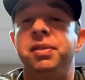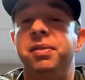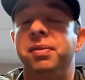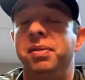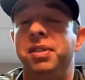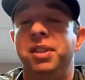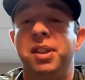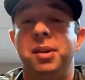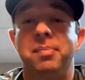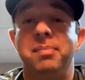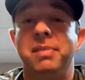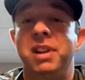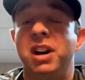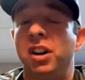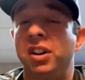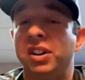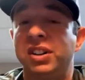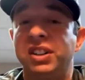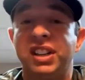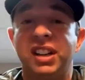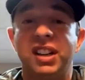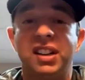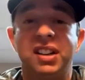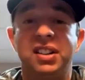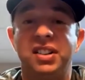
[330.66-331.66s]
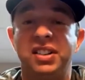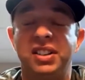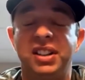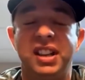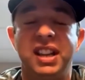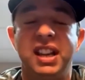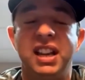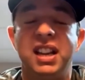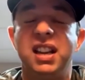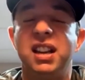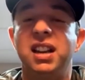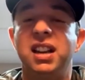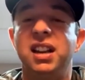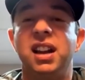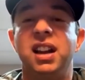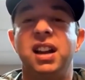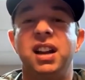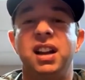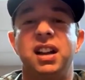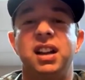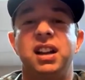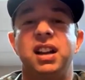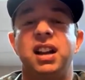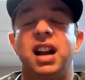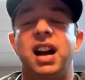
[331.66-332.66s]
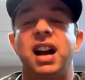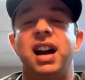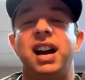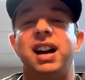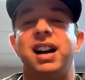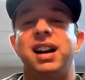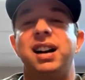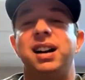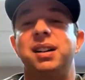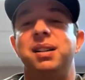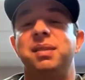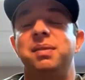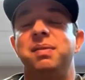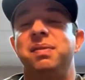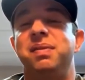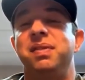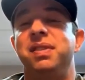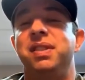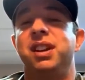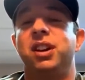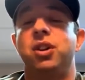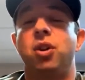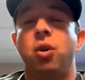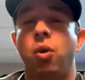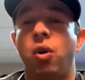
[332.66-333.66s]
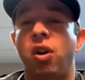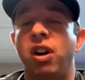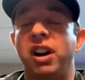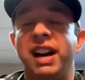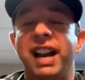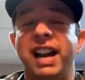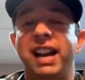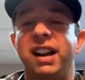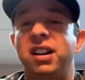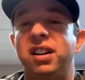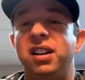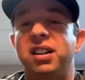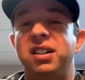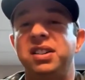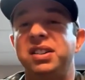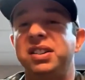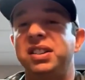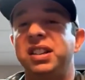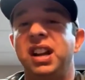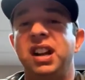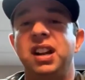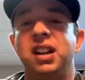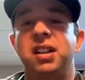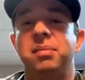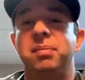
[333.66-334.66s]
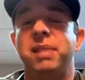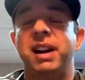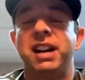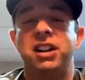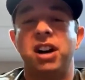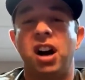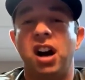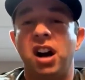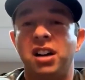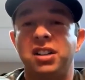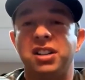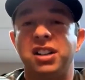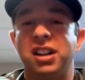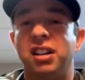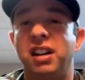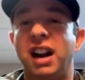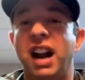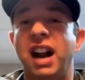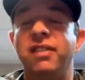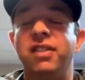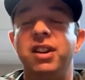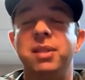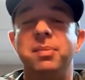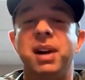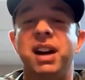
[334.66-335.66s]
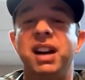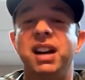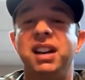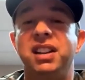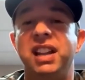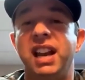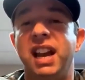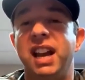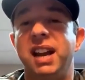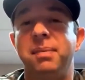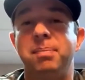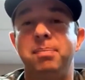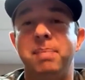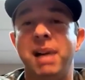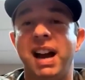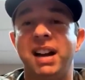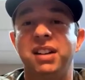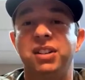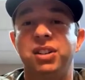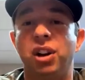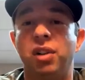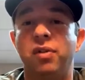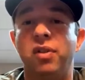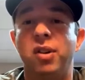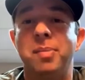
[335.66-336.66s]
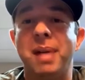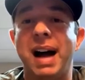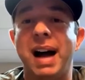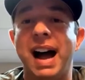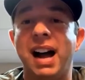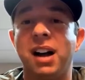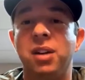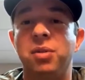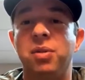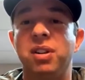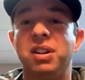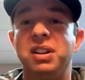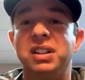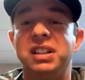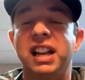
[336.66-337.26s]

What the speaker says: the nurses, the coordinators, my doctor, everybody, they bent over backwards.